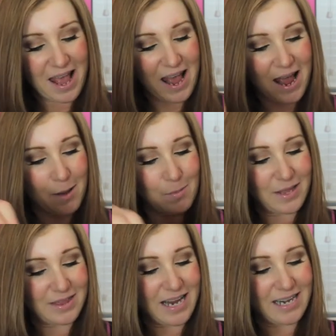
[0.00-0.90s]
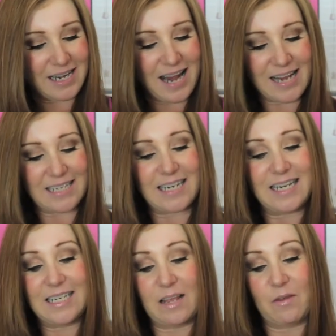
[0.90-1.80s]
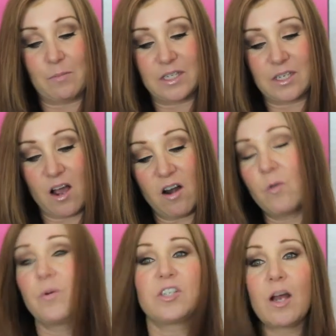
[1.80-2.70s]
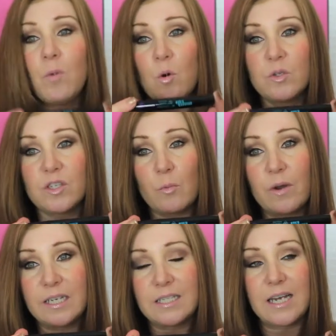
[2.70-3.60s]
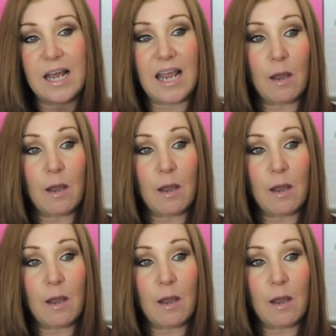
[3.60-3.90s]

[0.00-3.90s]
Then next is the mascara, which I'm also wearing today.